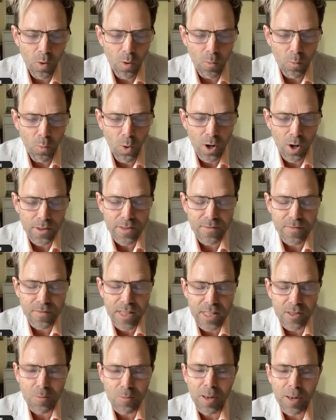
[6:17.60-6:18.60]
what
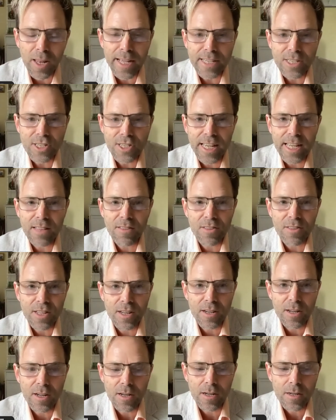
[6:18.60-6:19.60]
the supply chains
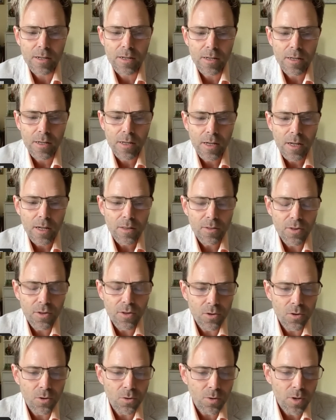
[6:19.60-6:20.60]
are,
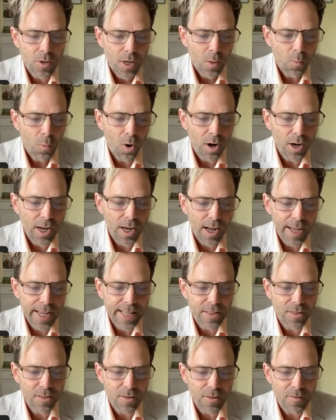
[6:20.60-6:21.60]
to what
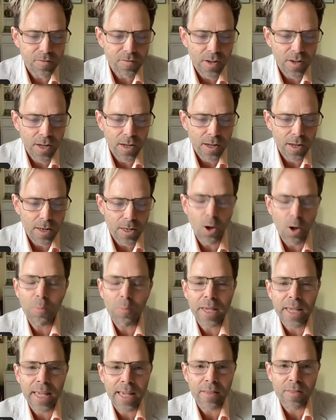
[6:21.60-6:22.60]
kinds of
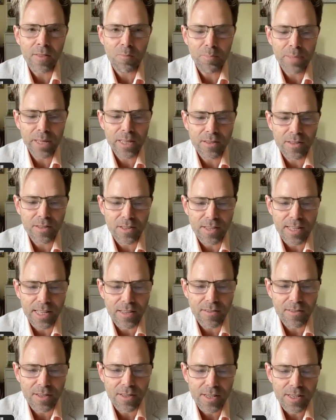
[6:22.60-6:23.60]
lobbying the
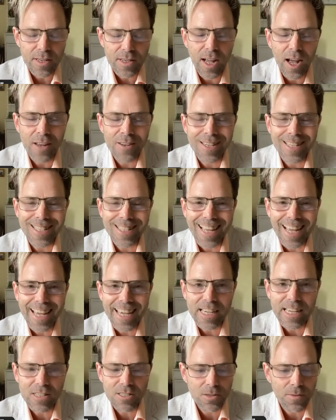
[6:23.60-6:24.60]
businesses
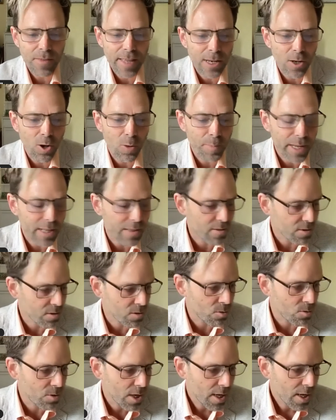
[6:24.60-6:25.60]
undertake. Do they lobby
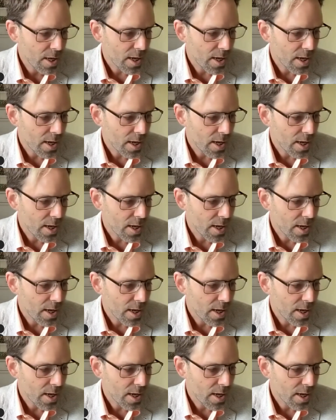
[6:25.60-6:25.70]
to